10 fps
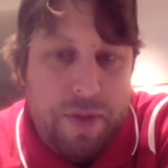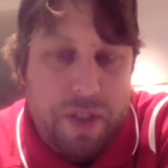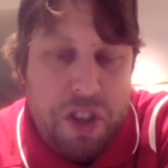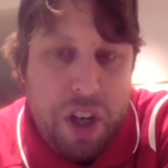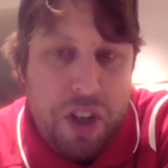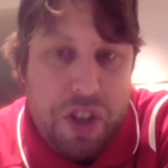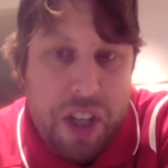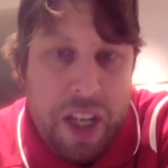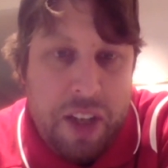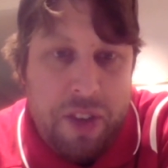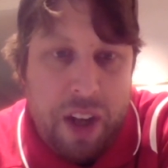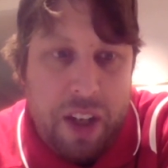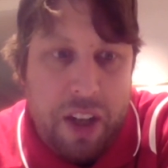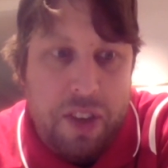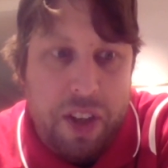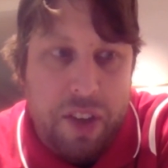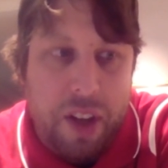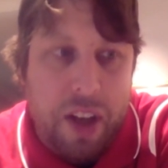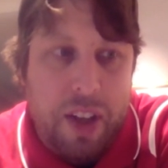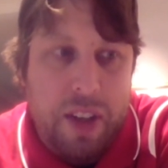Shashlik is not
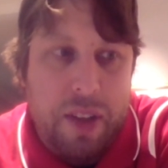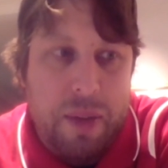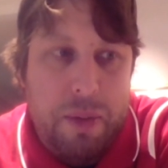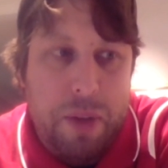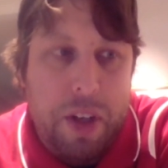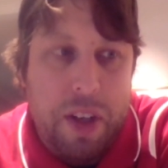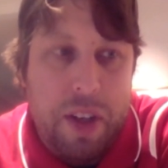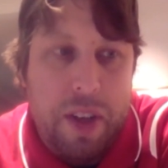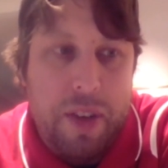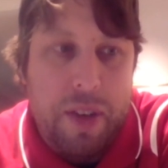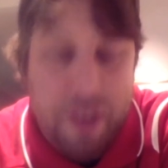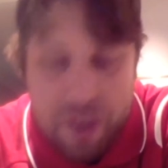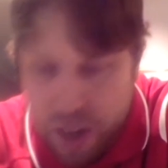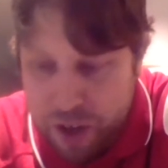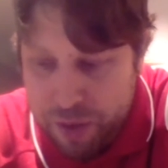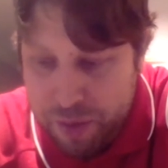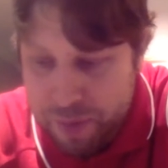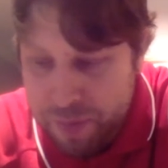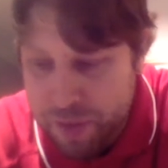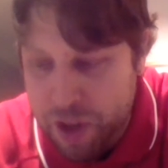Kazakh. But a lot of
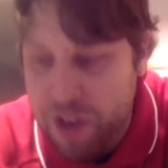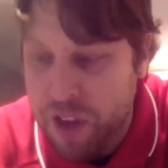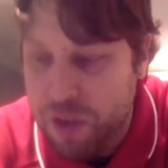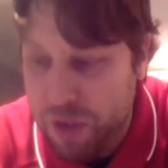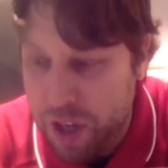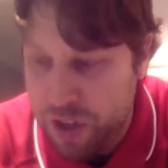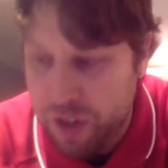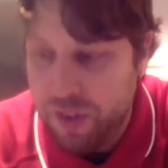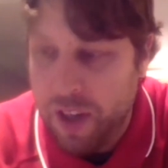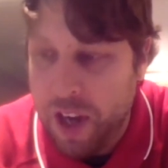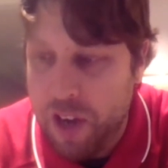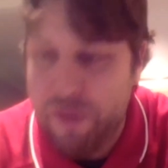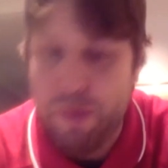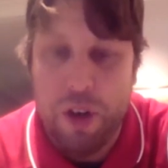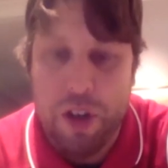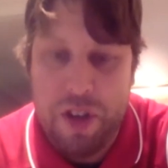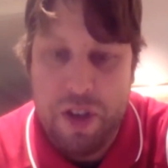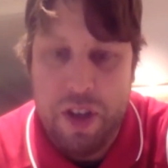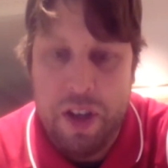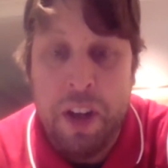Central Asians, they kind of merge
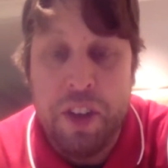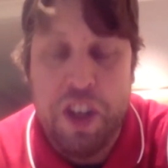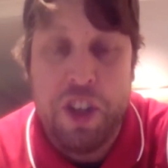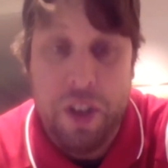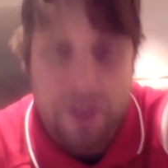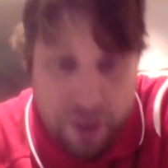the dishes.